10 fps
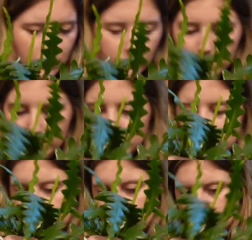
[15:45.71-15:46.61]
Where am I
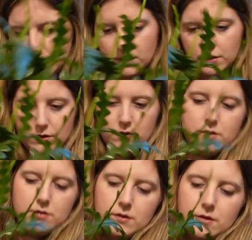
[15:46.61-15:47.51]
going to put
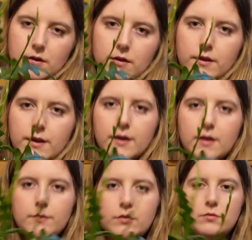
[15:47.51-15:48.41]
this?
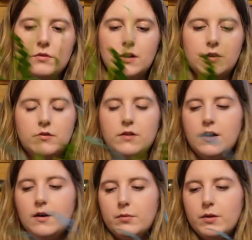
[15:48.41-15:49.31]
There, so I'm just cluttering
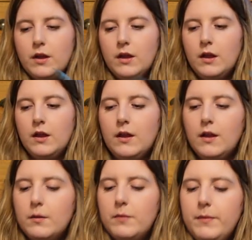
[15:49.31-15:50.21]
up.
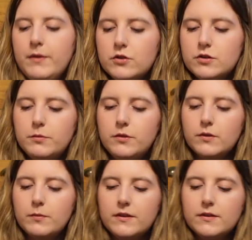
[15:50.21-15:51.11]
Maybe I should move
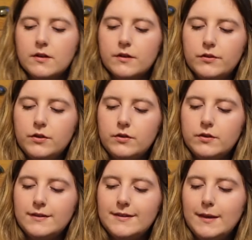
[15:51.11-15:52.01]
some of this stuff so you
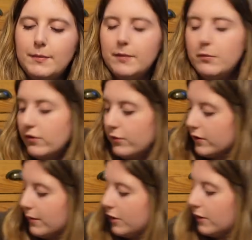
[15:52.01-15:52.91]
can see a bit more of
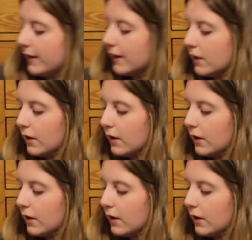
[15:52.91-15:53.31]
what I'm doing.